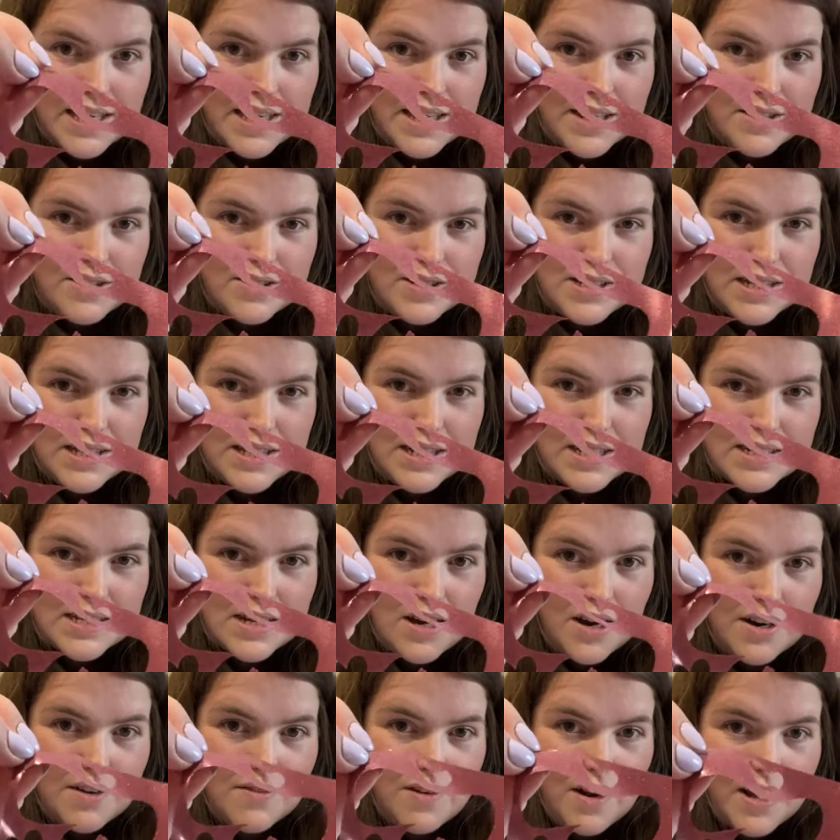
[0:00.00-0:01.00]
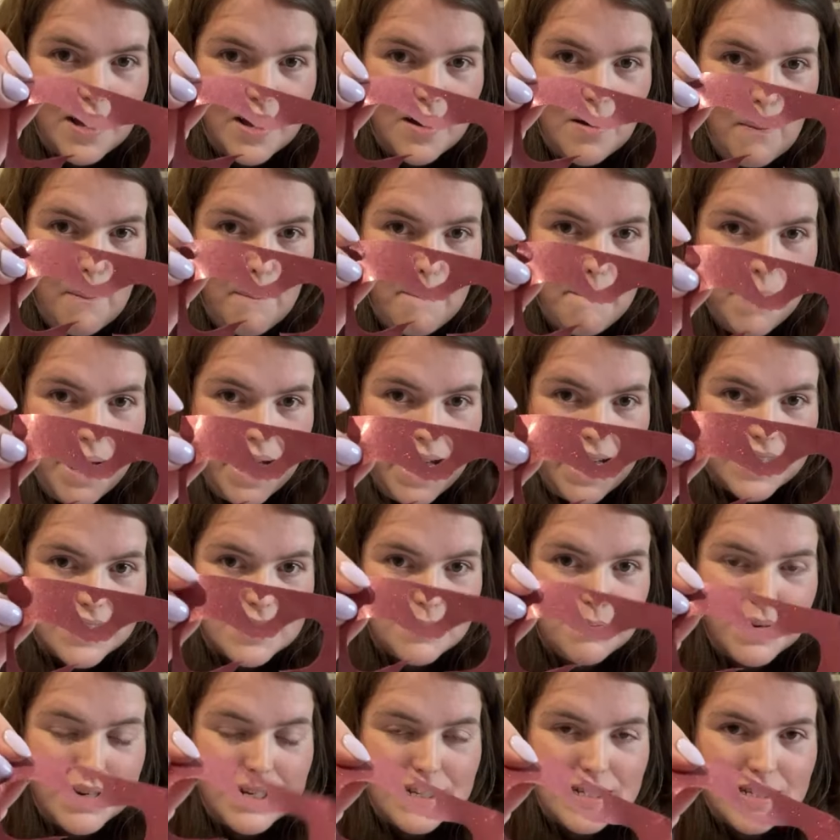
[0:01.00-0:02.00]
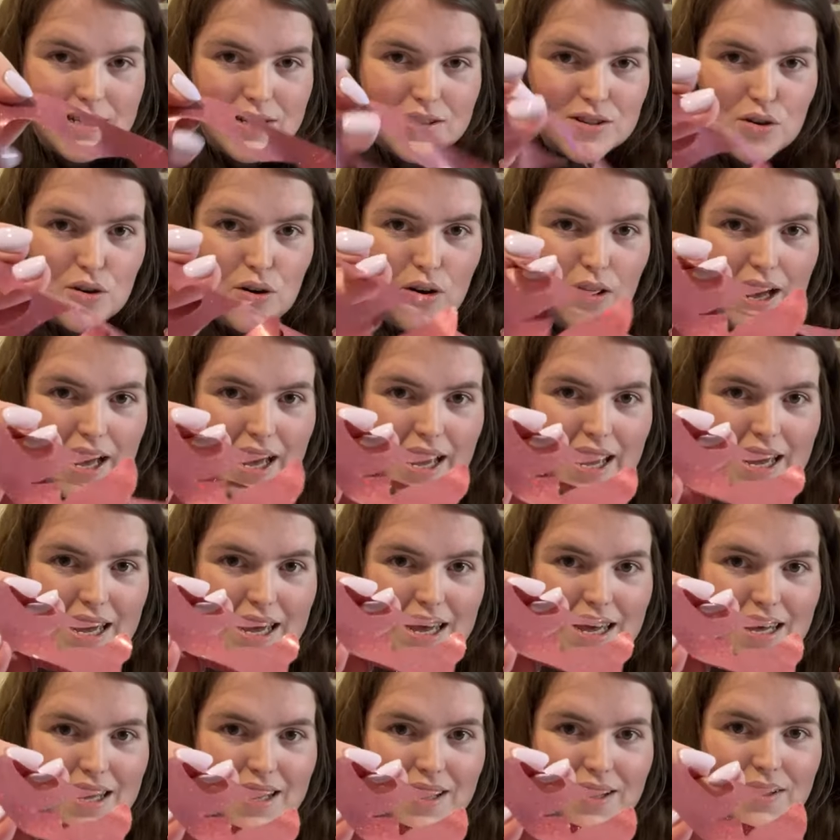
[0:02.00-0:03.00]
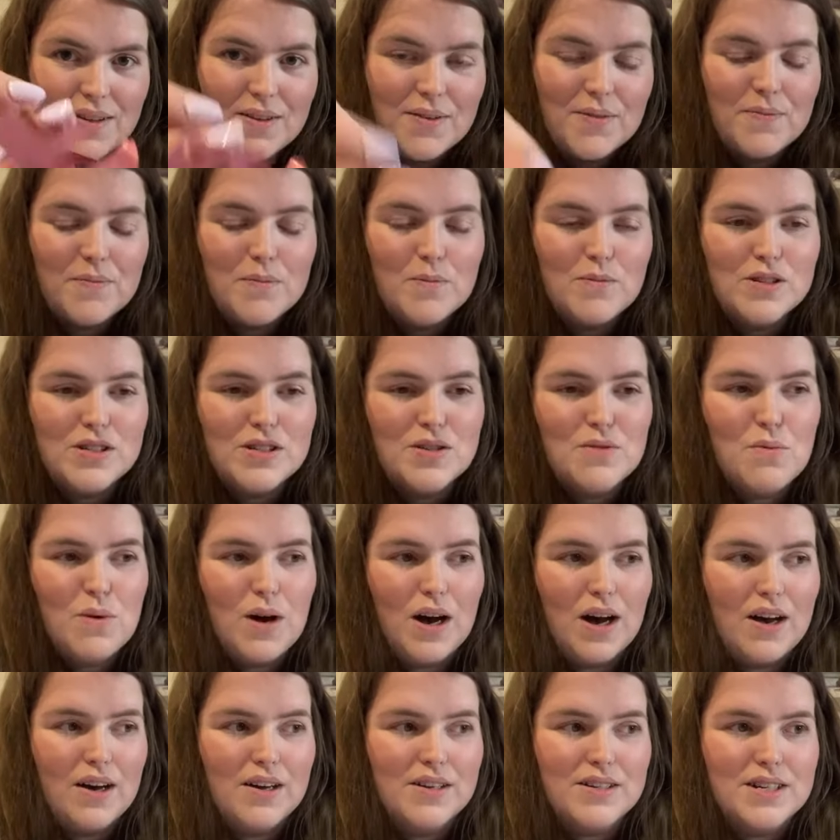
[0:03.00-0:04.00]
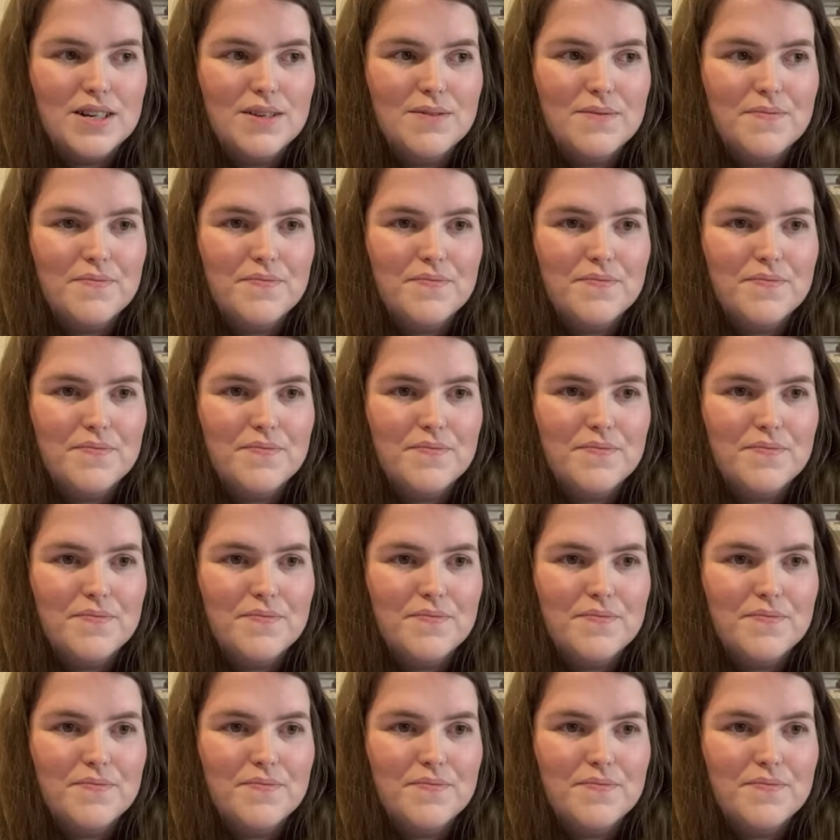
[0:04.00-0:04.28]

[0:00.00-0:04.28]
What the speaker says: Can you see that it's kind of like matte, but it's got a, what's the word?